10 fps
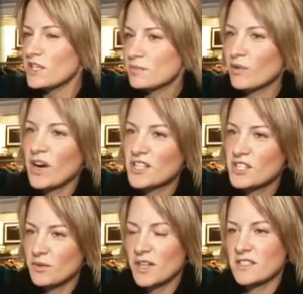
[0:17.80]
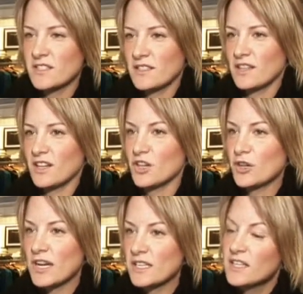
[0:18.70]
he's brought to us is a
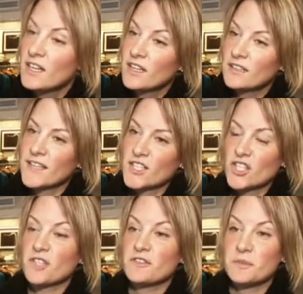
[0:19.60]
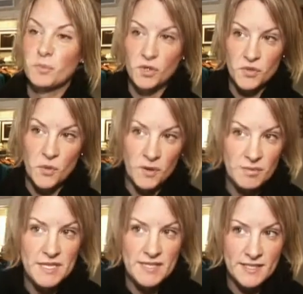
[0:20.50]
great collection of sportswear
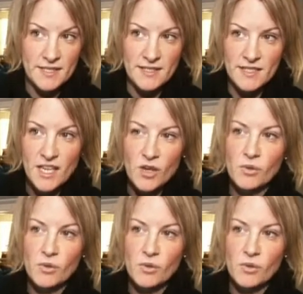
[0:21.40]
pieces